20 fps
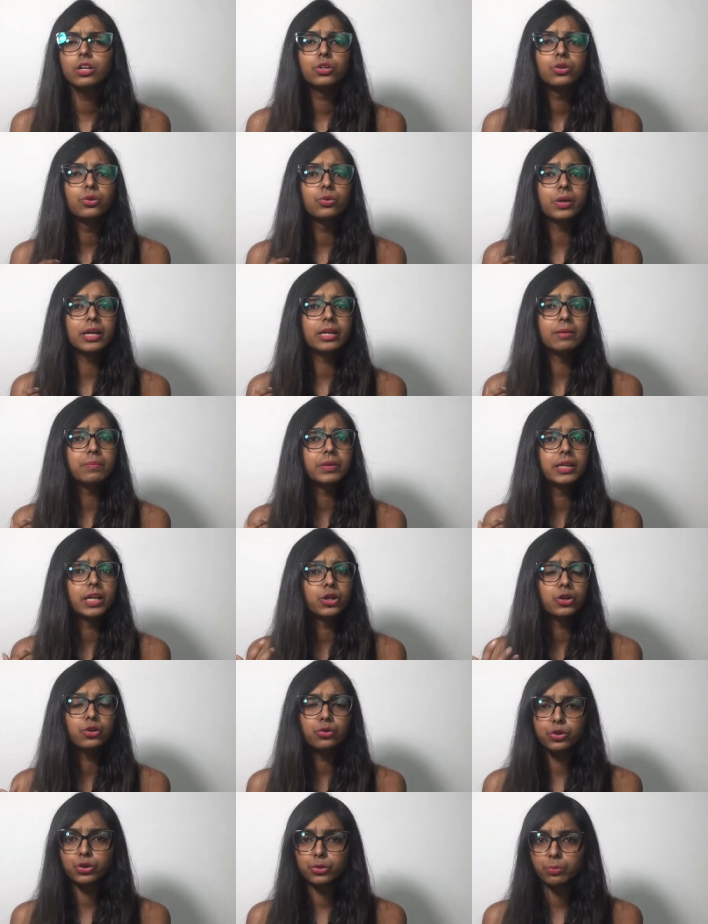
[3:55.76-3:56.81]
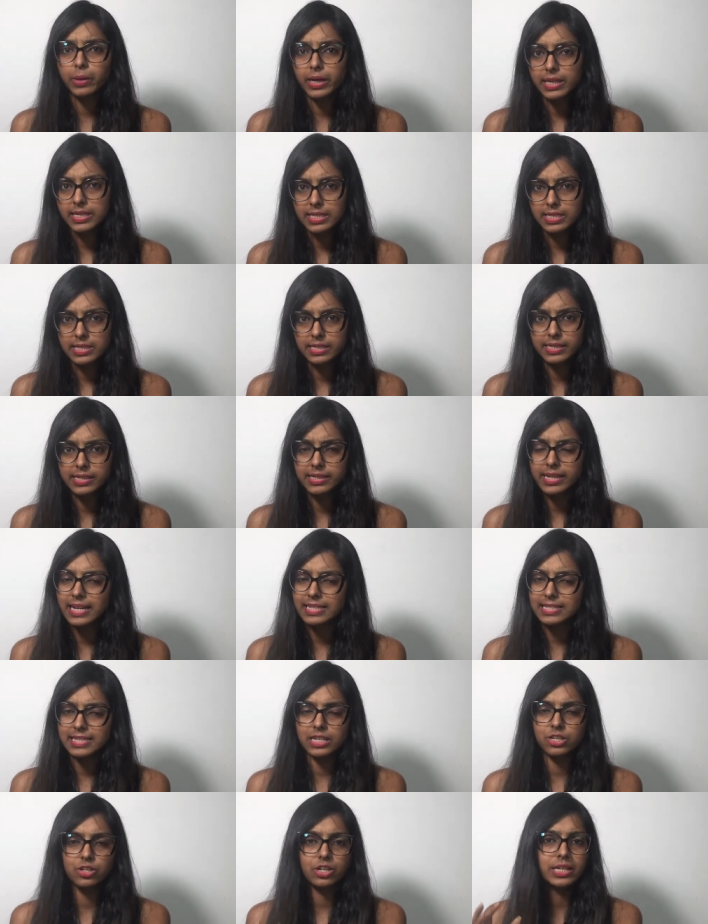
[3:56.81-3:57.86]
you can be a YouTube consultant,
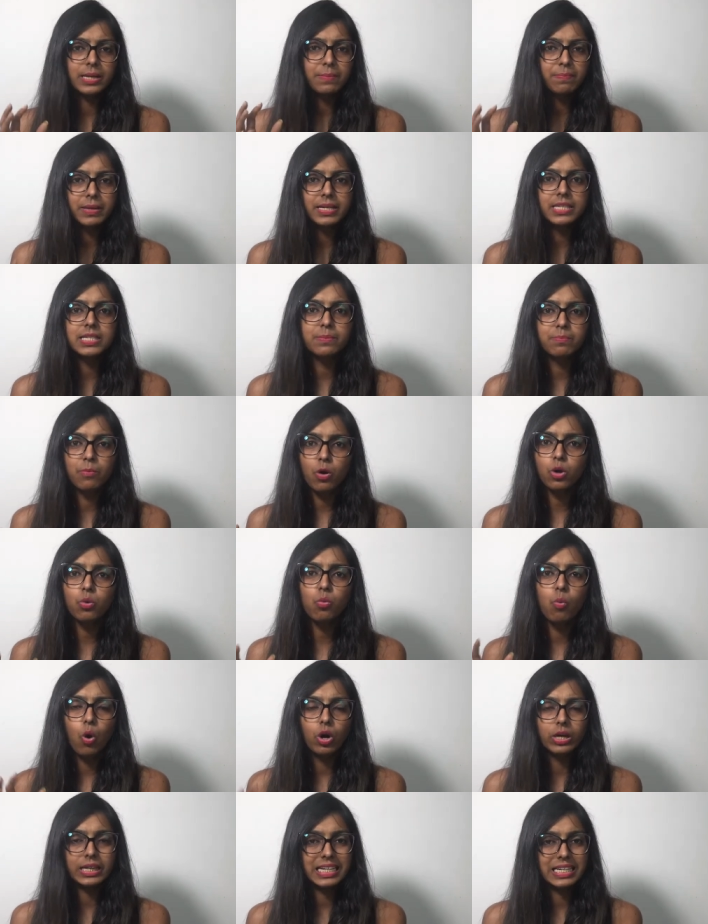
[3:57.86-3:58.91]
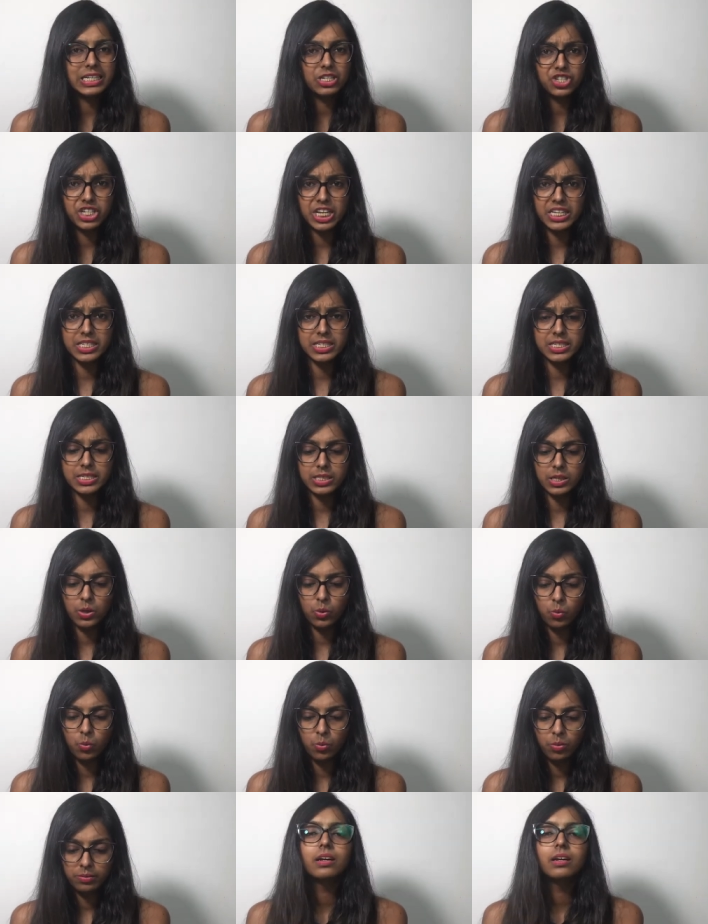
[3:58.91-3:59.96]
etc. Depends upon what interests you.
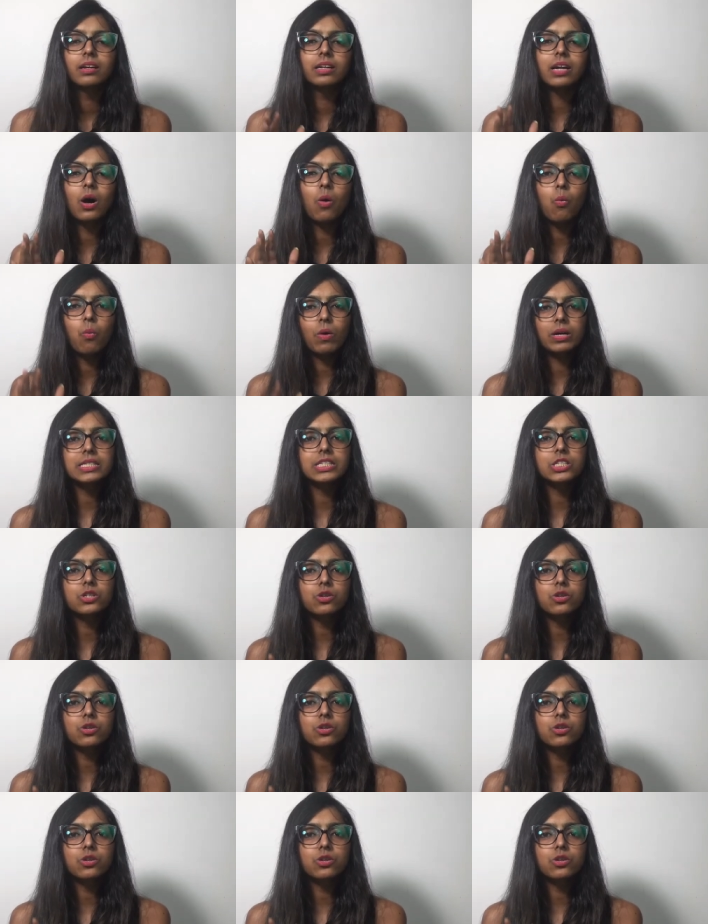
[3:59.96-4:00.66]
Now, once